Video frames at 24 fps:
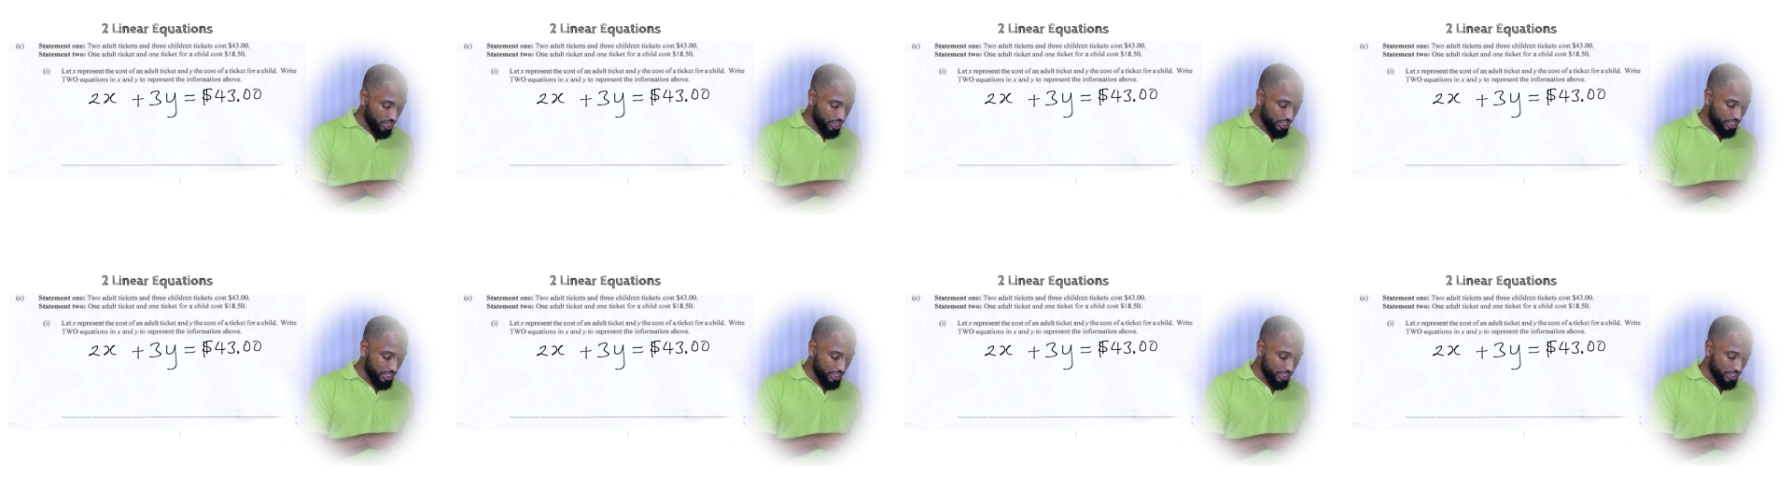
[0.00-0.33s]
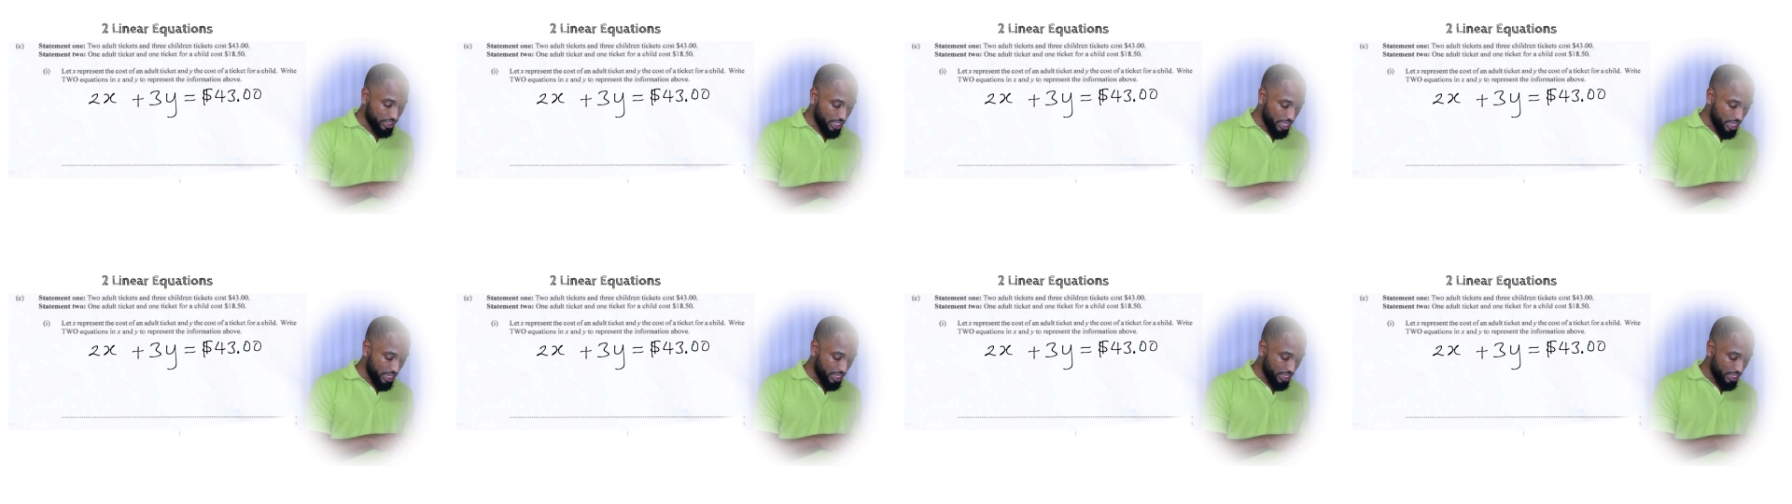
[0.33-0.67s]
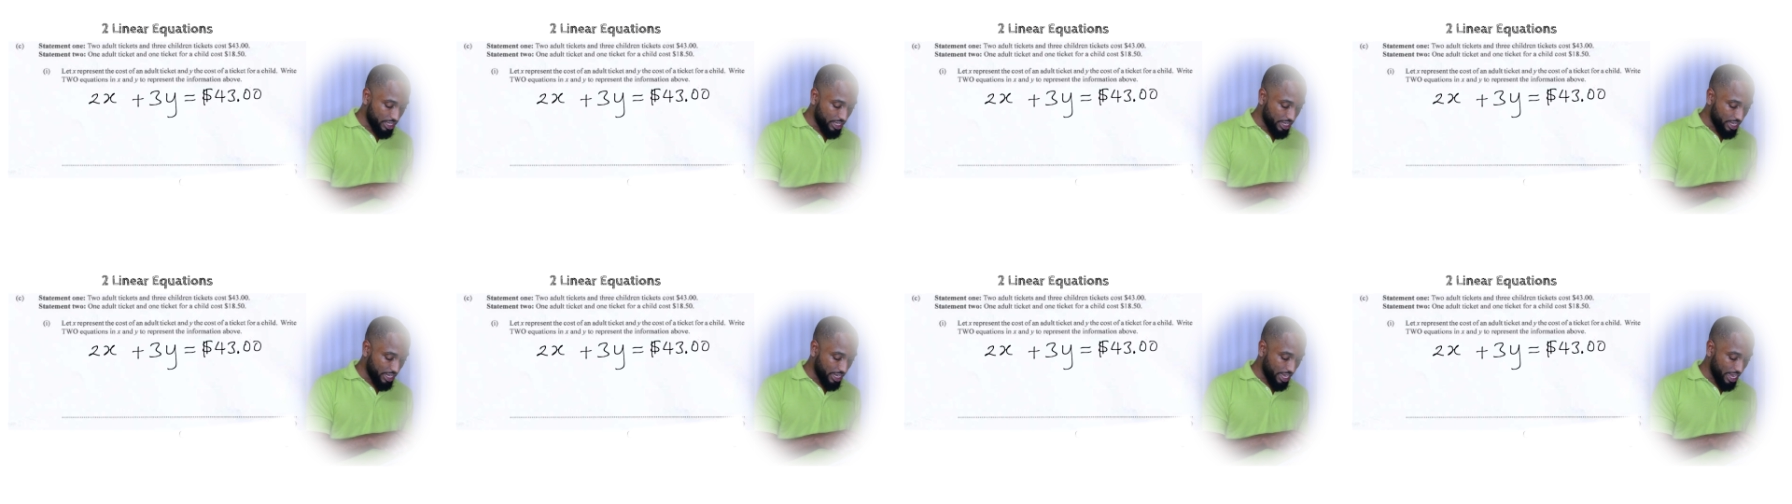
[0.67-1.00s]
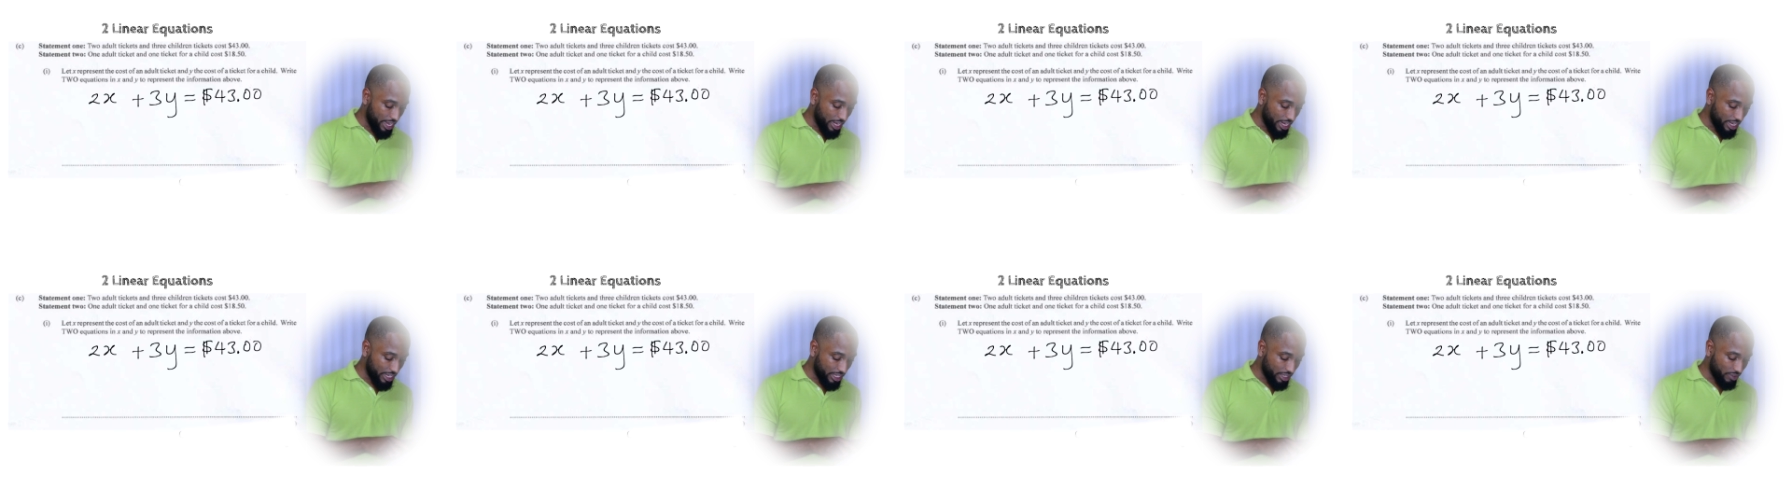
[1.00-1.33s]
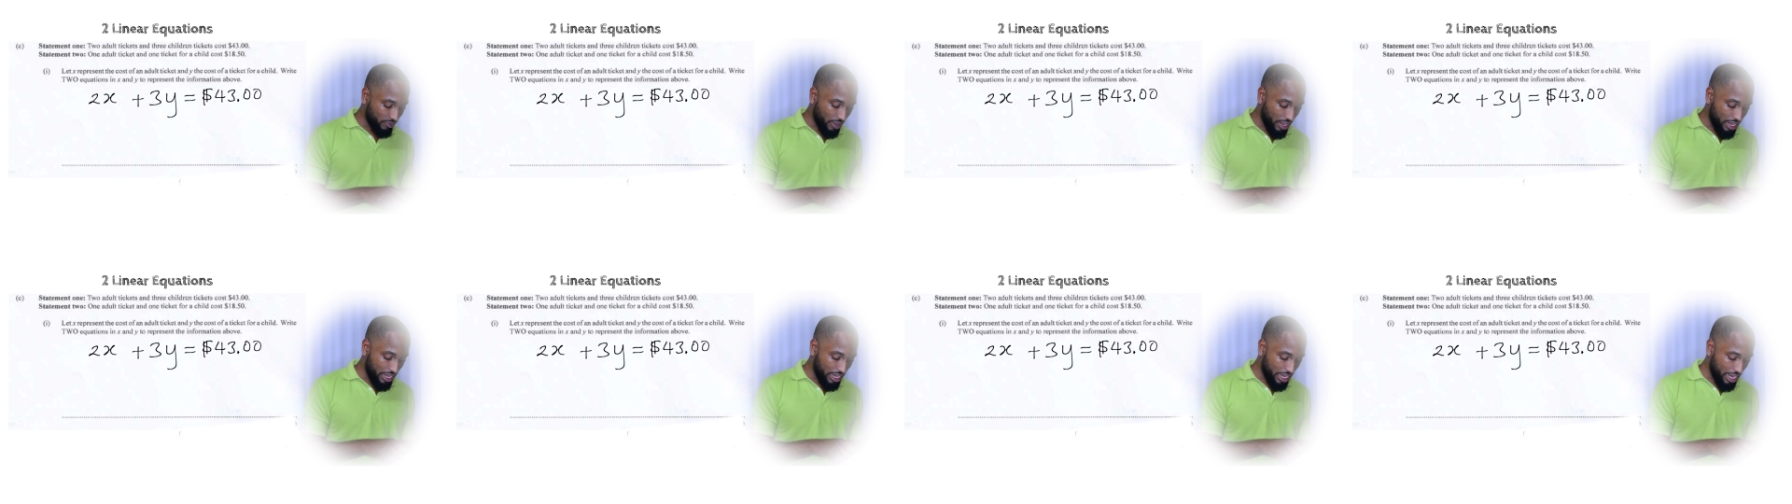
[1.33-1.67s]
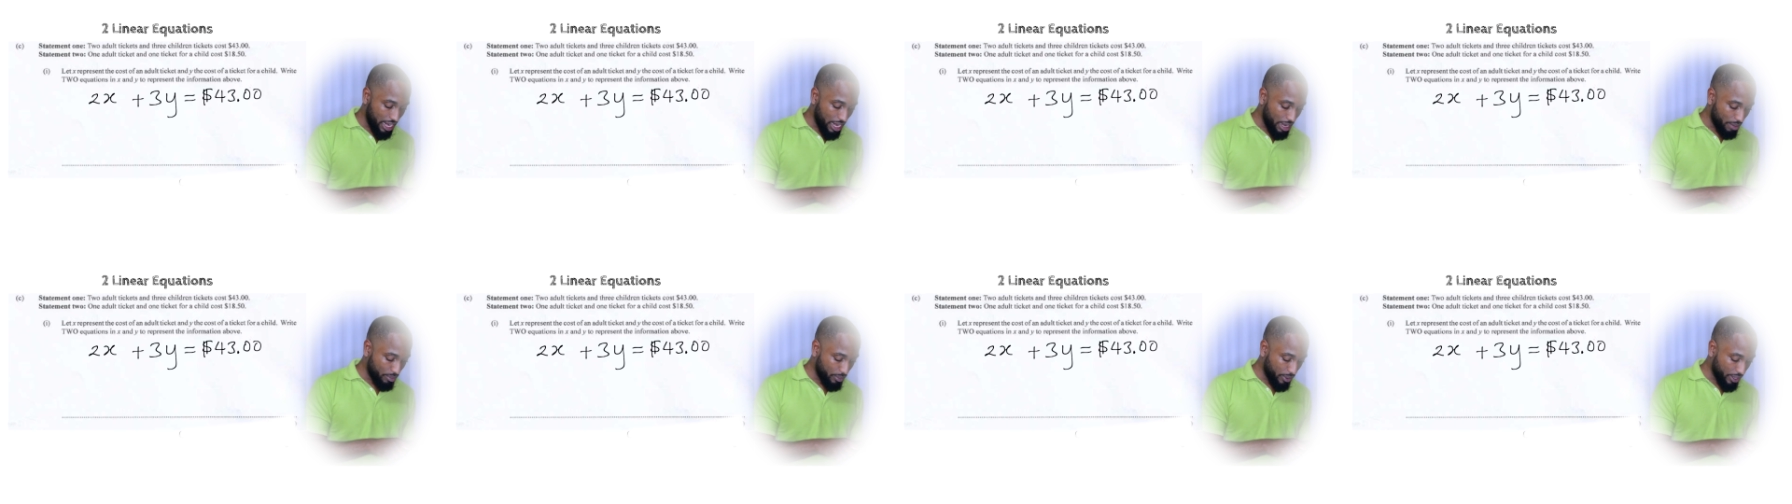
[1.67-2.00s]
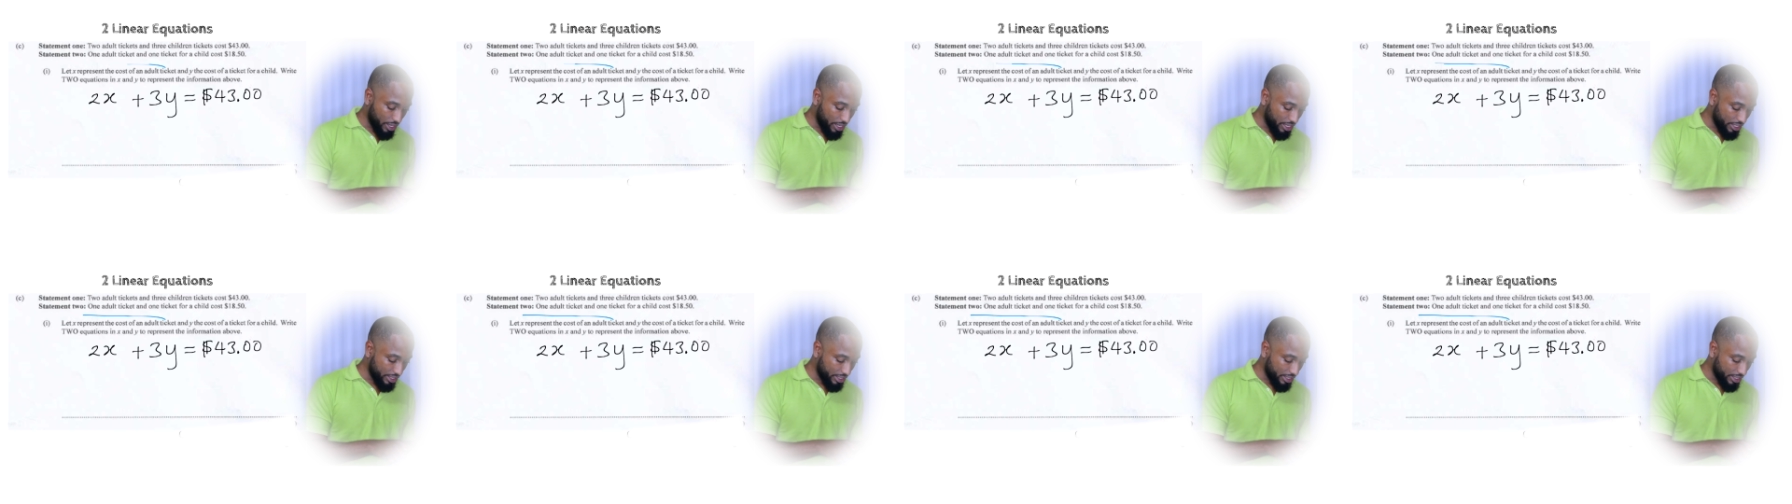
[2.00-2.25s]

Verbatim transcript: understand they kind of give you a little help here.